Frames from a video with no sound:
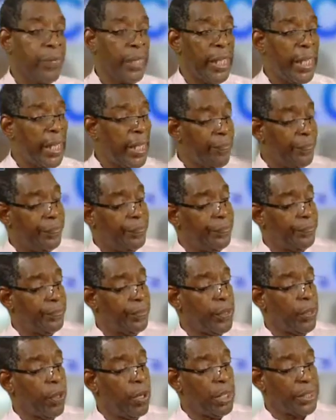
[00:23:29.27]
If
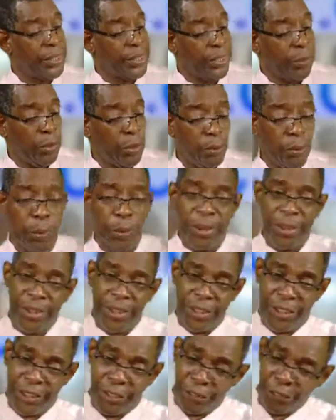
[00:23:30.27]
God told Moses
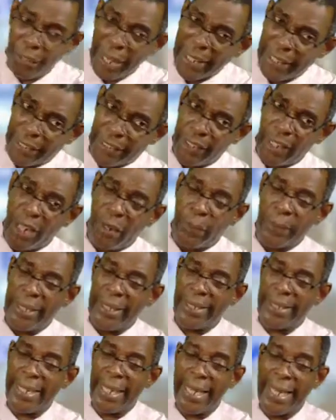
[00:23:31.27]
to stretch out
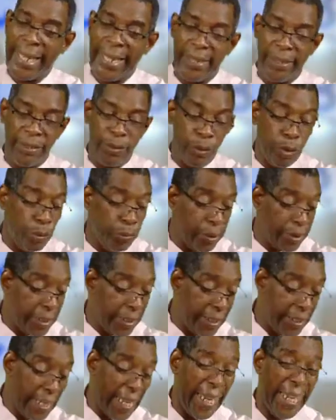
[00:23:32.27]
his hand over the
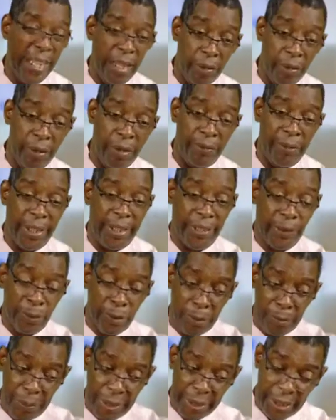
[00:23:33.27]
Nile River and it's
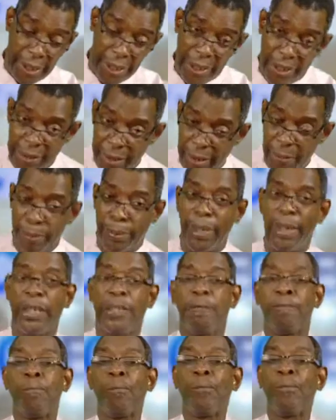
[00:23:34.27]
going to be turned to
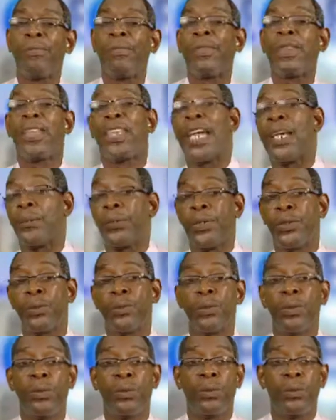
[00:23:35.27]
blood, that was
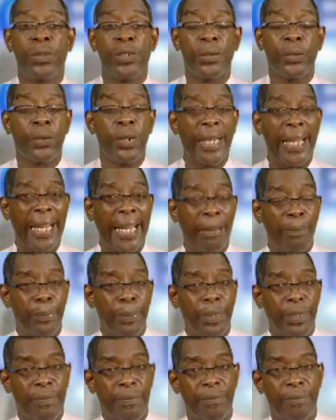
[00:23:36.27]
what's going to
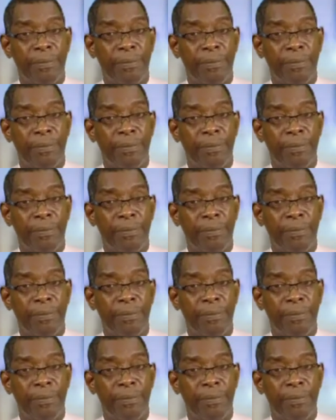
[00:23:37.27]
happen.